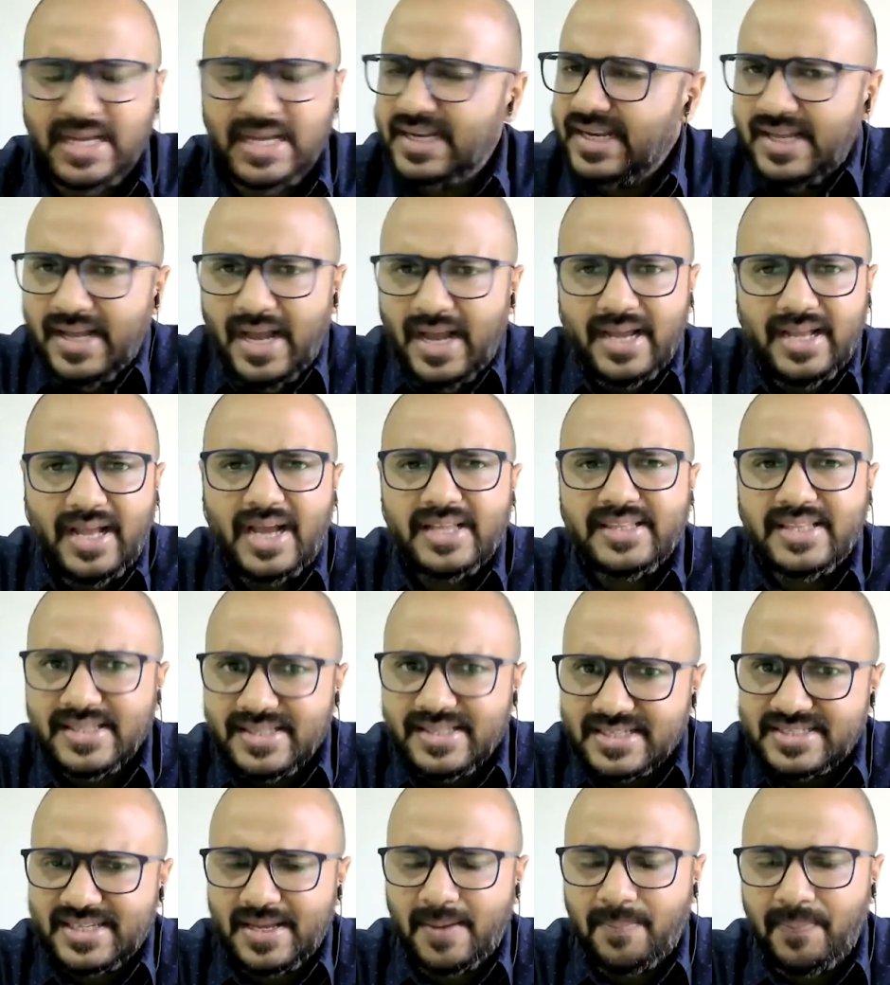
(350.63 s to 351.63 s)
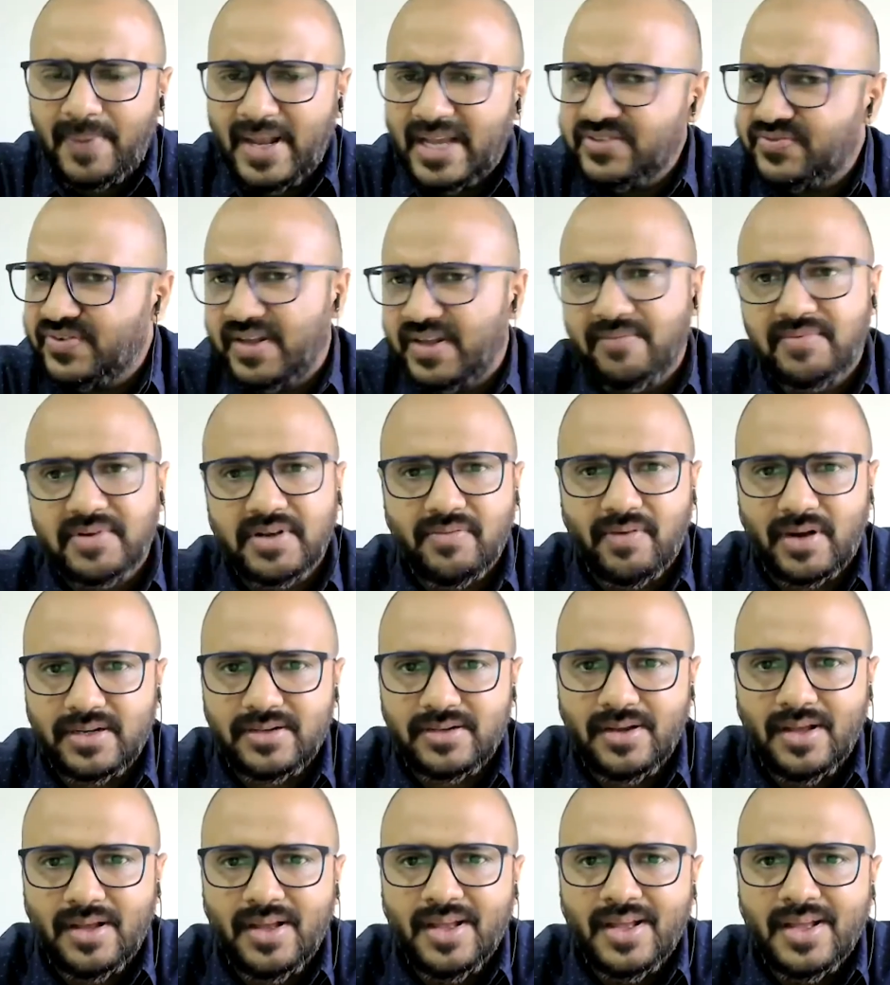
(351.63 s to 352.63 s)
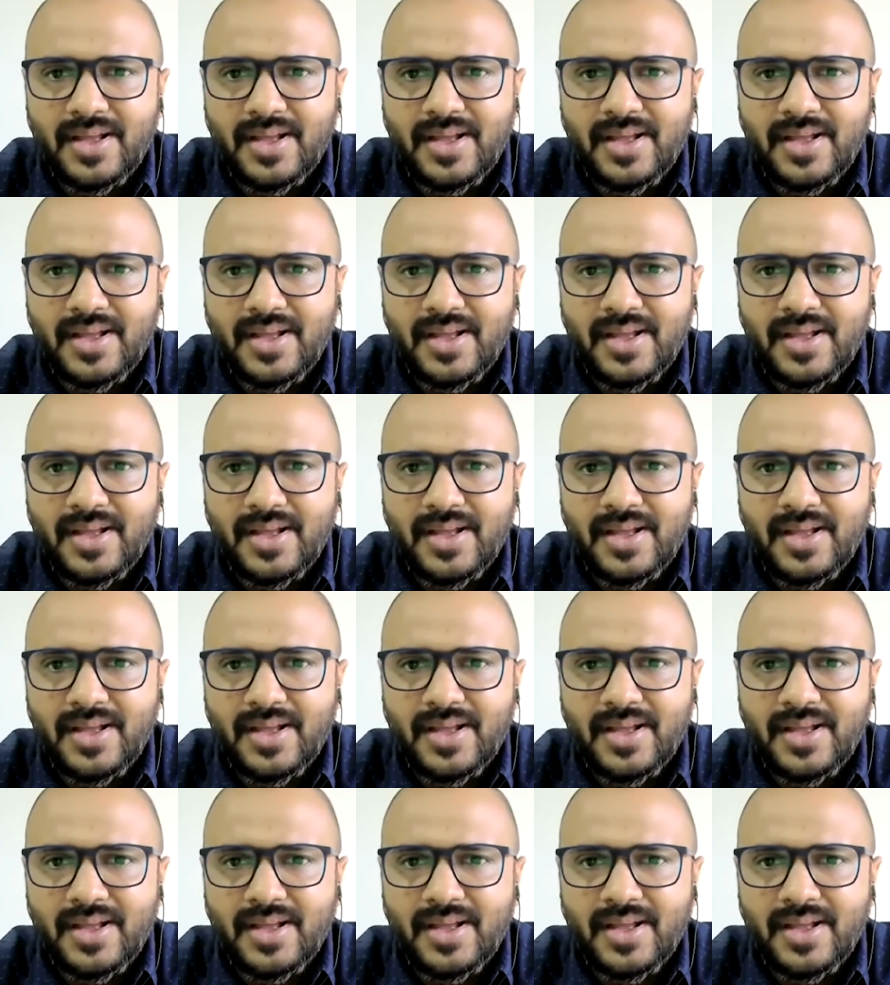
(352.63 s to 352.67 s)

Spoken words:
And I think this applies for everyone.